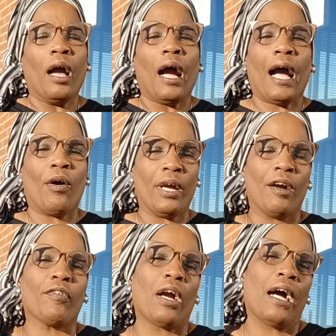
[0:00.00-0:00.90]

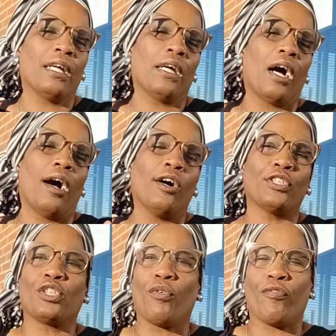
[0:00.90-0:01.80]
However, I
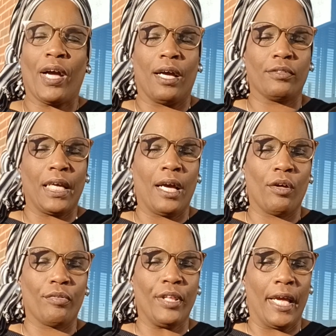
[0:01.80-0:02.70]
also found
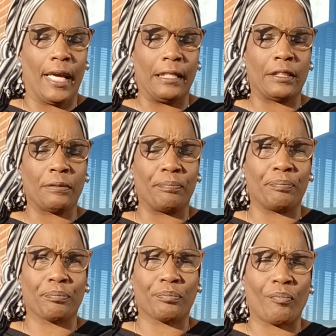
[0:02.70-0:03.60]
out that
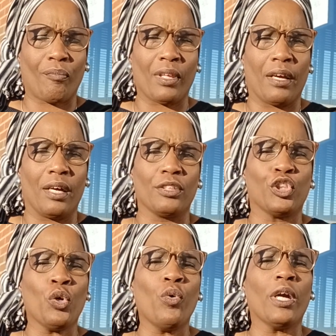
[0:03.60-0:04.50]

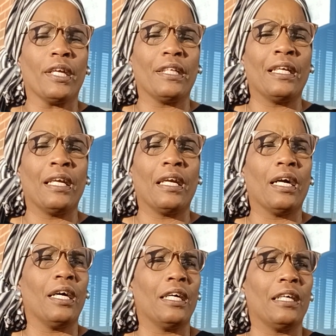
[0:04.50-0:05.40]
during
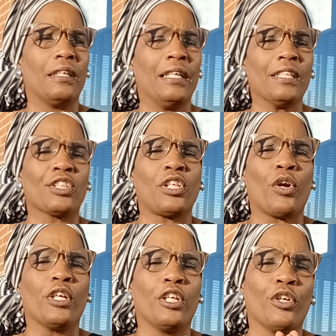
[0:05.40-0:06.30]
his
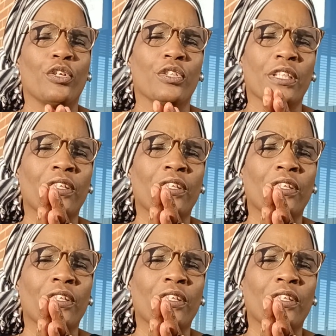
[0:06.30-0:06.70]
30 years